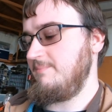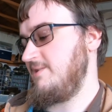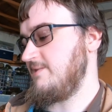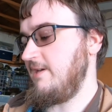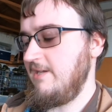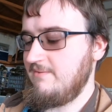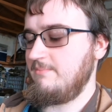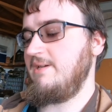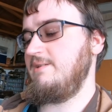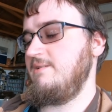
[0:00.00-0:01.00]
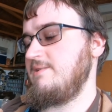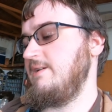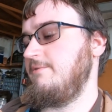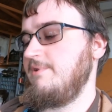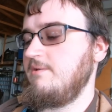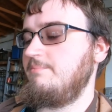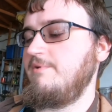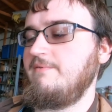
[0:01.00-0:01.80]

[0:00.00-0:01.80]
because I have some ideas on how we could improve